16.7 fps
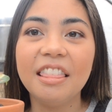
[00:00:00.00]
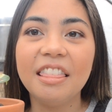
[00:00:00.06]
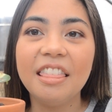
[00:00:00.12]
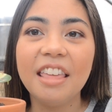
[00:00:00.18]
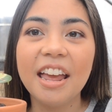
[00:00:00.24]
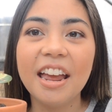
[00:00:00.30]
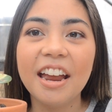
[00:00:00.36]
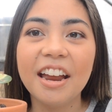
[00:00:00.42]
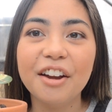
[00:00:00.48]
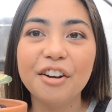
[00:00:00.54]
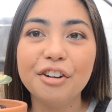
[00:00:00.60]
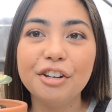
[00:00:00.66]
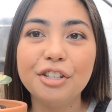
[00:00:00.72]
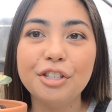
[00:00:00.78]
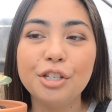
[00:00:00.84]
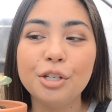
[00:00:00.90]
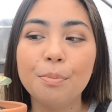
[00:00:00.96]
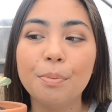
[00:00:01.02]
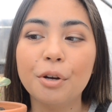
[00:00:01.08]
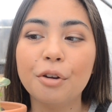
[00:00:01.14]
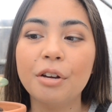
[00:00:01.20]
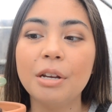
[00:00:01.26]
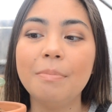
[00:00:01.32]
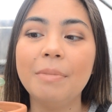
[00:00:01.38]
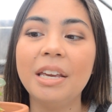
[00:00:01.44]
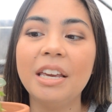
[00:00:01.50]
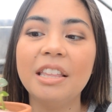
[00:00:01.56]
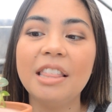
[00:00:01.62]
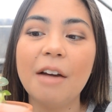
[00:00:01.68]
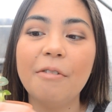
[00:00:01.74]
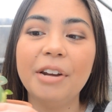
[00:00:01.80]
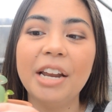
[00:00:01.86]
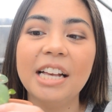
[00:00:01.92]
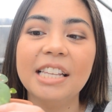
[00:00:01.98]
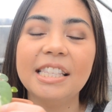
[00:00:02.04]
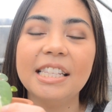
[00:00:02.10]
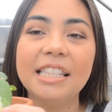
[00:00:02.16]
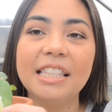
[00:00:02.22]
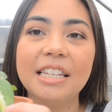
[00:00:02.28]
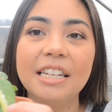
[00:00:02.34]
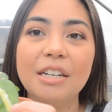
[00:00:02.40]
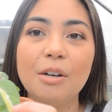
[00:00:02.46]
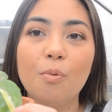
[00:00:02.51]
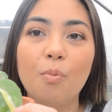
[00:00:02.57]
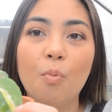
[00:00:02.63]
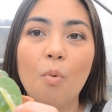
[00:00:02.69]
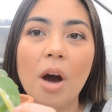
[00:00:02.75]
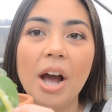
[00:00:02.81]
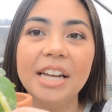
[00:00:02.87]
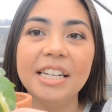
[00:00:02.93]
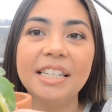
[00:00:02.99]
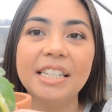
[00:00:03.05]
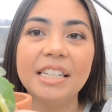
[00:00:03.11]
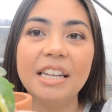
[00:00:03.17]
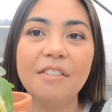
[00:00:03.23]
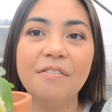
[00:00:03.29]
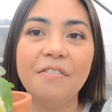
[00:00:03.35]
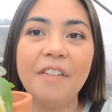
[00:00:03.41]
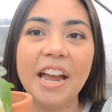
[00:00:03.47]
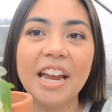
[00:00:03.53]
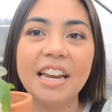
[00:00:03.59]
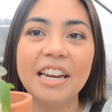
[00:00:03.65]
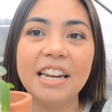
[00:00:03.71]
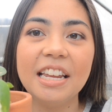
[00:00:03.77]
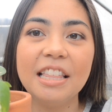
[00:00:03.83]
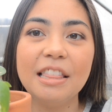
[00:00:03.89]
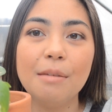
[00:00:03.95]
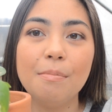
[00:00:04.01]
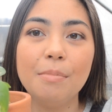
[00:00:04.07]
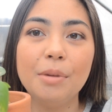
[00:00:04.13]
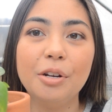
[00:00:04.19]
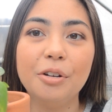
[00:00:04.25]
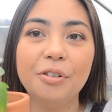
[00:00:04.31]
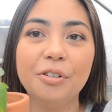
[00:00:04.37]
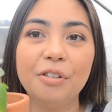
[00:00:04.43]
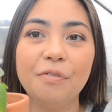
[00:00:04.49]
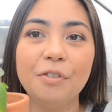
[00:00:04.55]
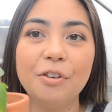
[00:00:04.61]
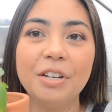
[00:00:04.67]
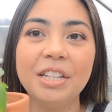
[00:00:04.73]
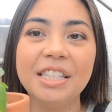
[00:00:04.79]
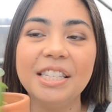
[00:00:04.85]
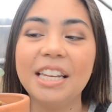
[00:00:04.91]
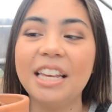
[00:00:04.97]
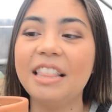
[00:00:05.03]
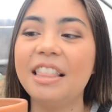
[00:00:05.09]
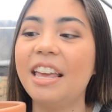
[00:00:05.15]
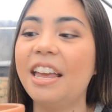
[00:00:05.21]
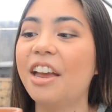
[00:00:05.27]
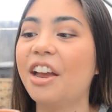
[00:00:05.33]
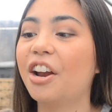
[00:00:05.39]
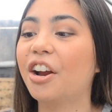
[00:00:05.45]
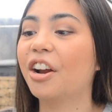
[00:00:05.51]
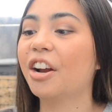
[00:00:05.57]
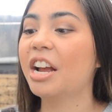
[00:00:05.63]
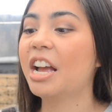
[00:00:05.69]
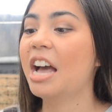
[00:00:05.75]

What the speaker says: There is super creamy. That one has the white vein in the middle, if you can see there.